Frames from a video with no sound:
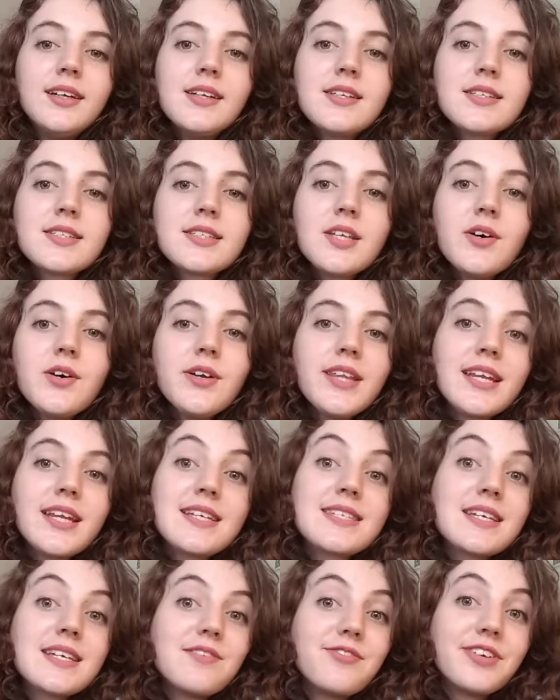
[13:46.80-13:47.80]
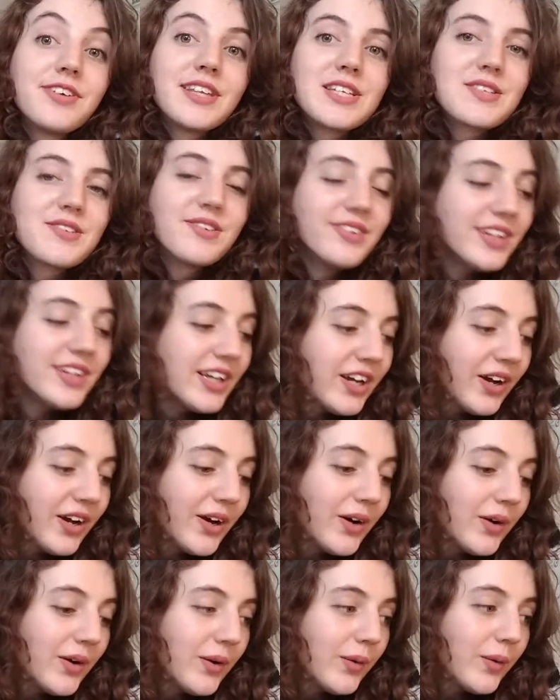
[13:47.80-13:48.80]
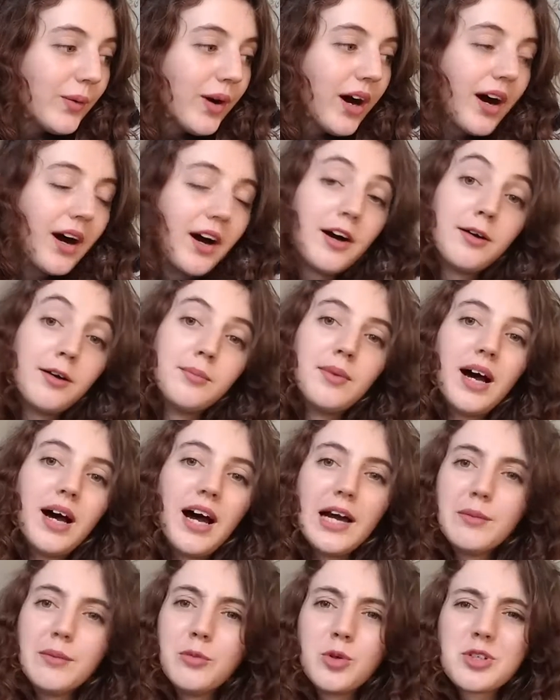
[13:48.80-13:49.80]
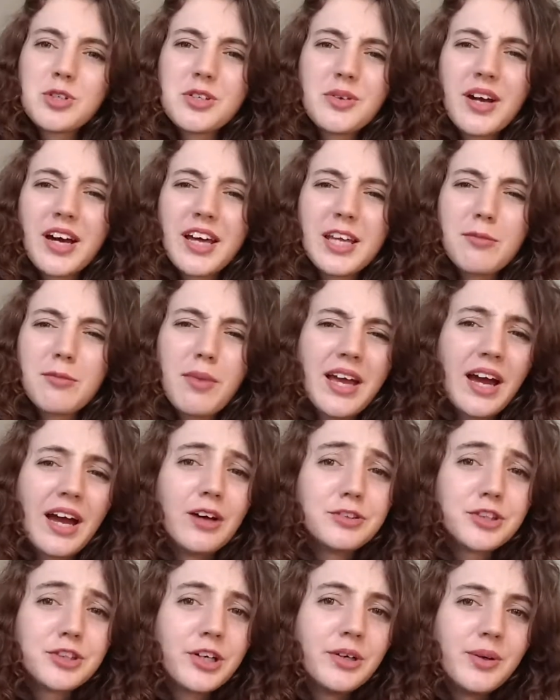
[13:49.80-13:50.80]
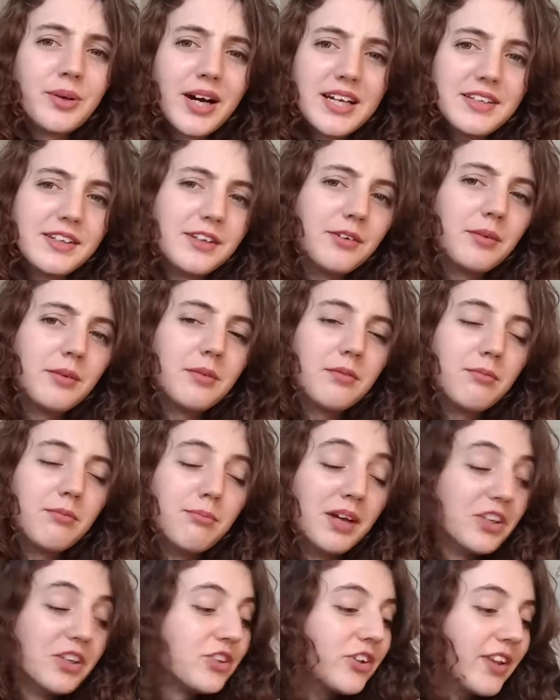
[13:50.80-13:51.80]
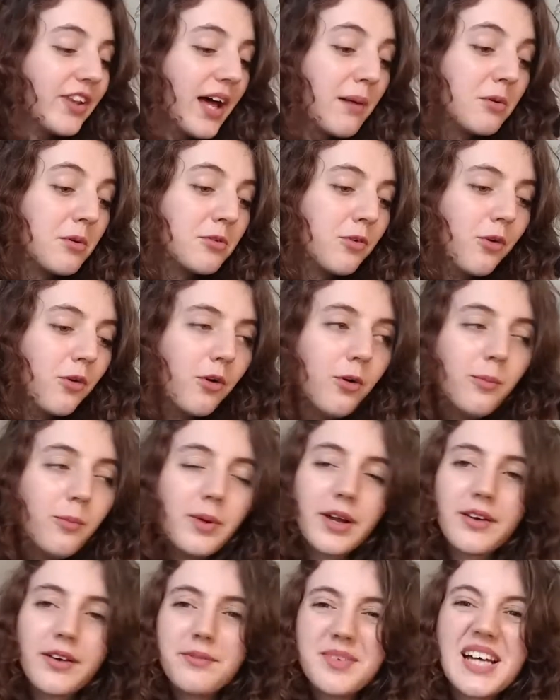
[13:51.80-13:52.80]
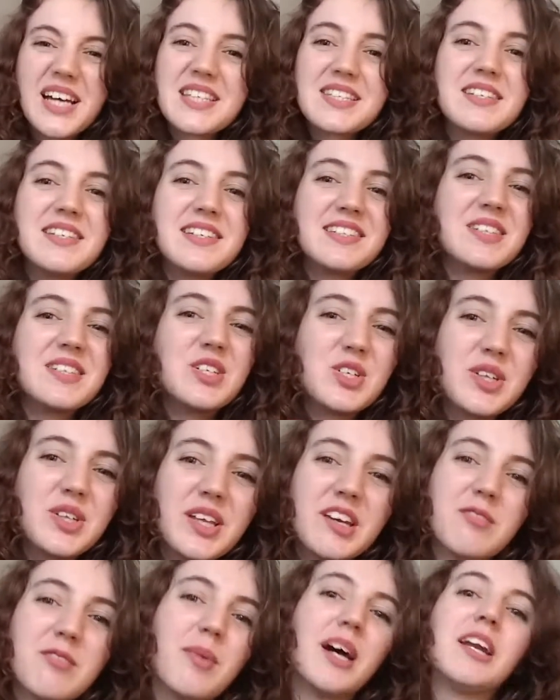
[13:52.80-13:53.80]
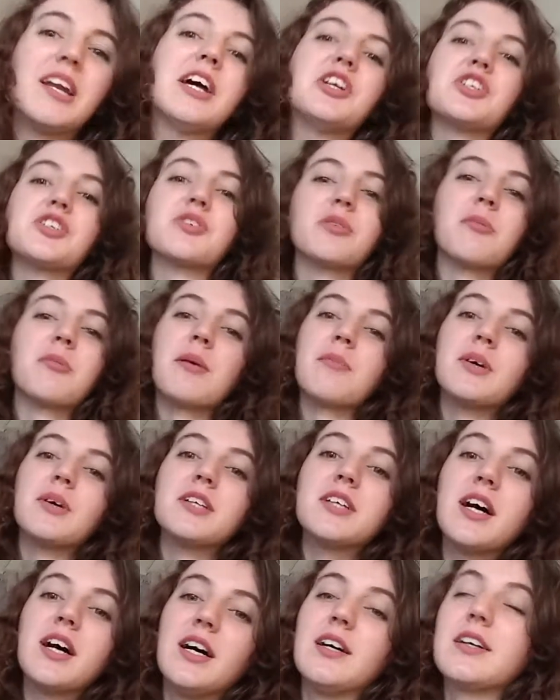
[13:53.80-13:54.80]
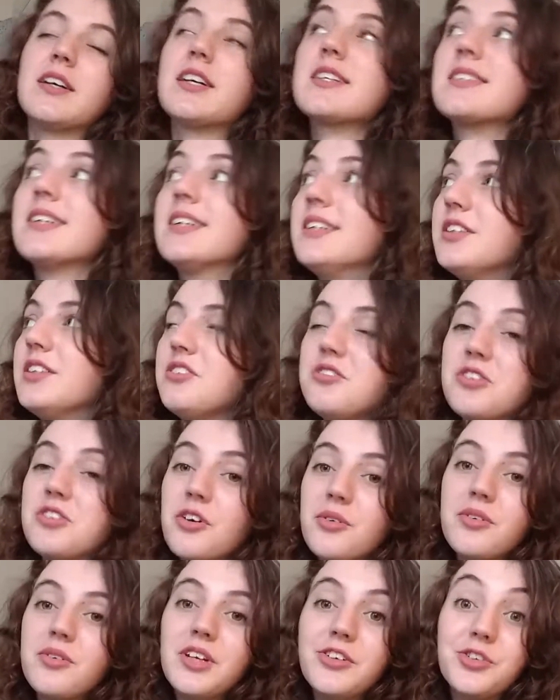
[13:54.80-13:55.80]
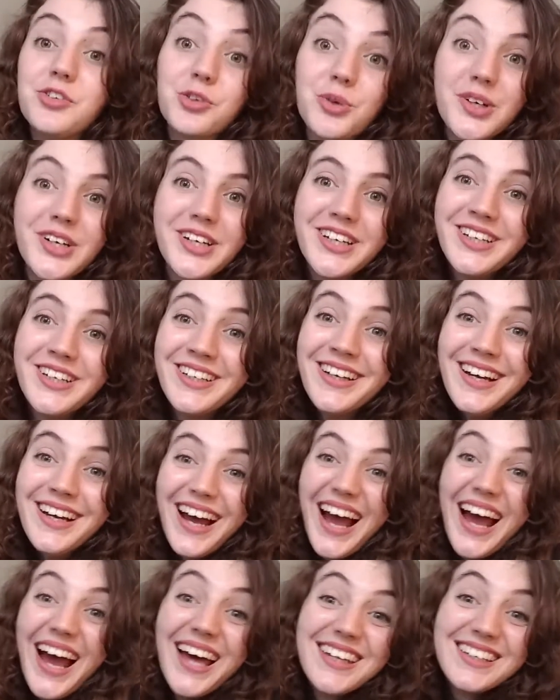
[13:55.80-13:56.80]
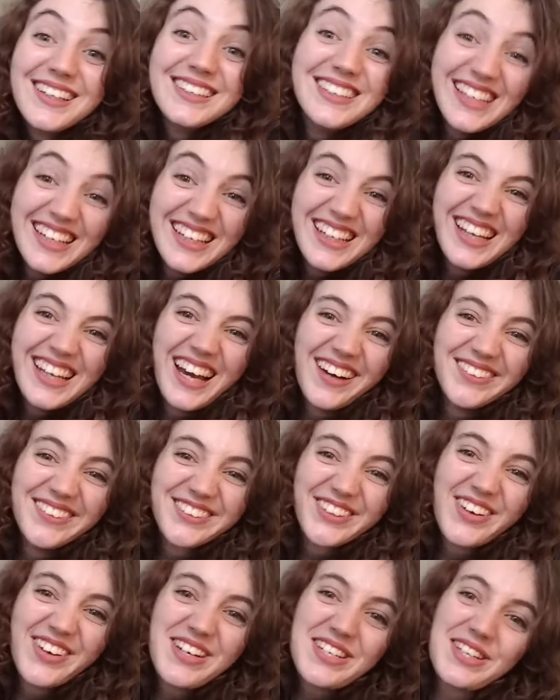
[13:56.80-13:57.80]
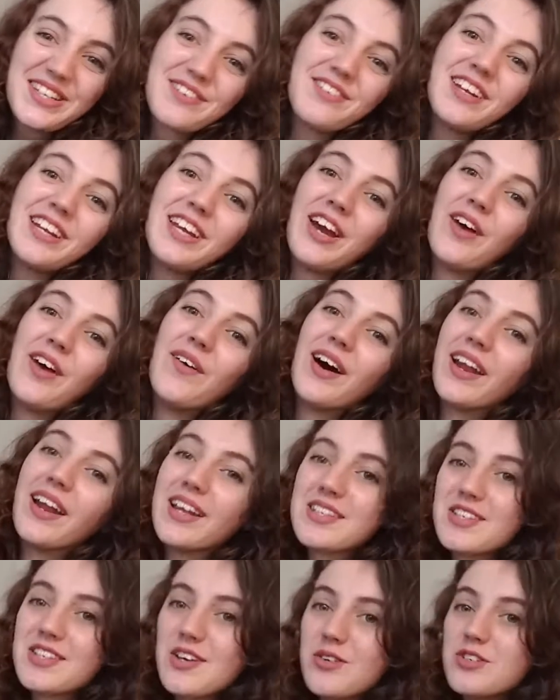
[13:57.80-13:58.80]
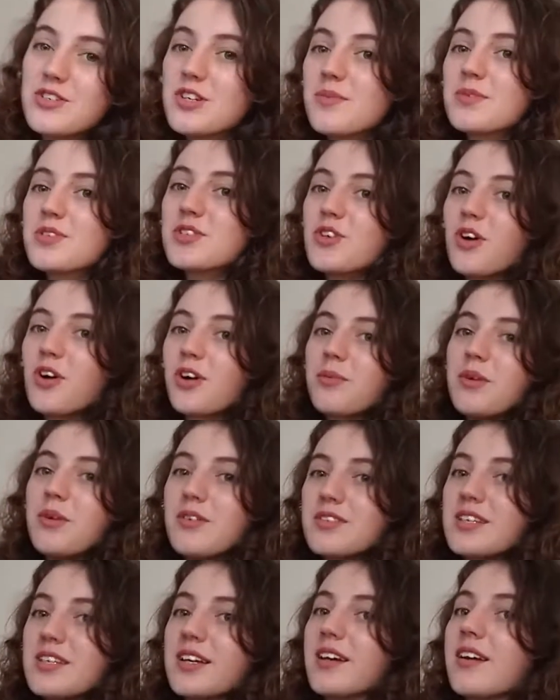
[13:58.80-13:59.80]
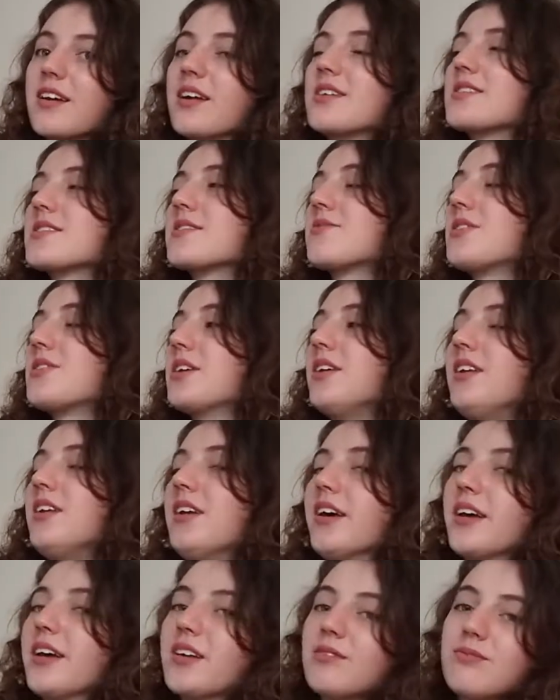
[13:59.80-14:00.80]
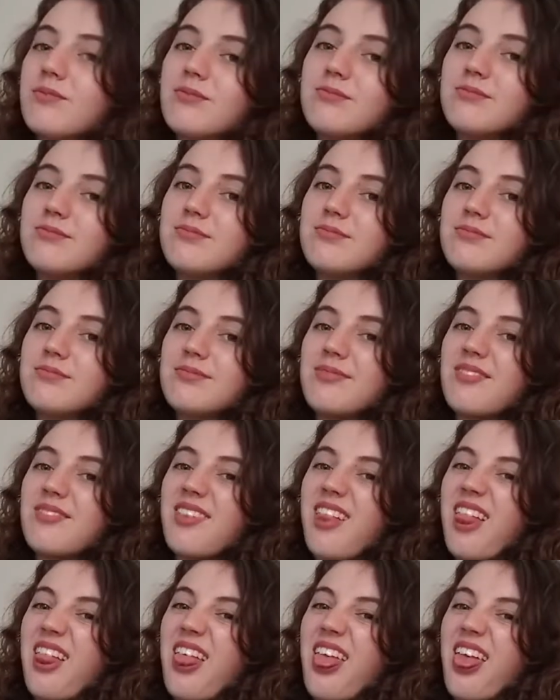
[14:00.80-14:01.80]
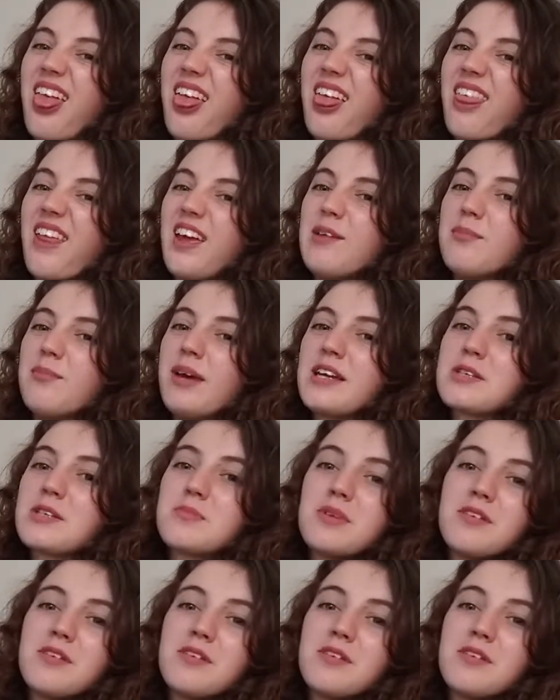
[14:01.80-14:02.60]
So that is it for this video. I'm also cutting my outro. I didn't mention that before, but that's a decision that I made. I just remembered because I don't enjoy editing the outro into the video, and it's YouTube stock music, and I just feel like it makes me